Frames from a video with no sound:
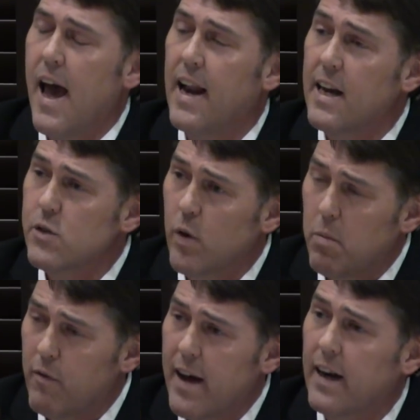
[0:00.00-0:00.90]
and I just want
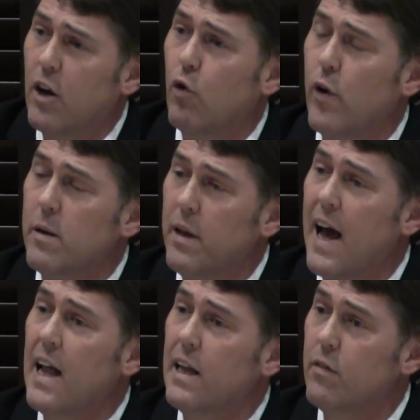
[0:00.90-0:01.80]
to provide an incredibly
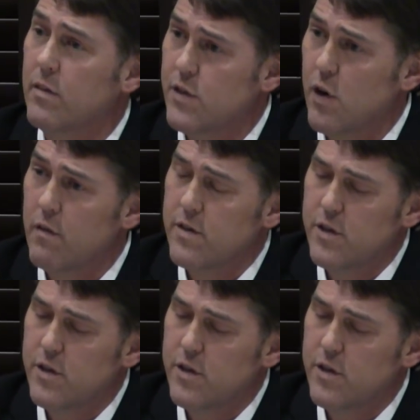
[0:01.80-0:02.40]
high level of service.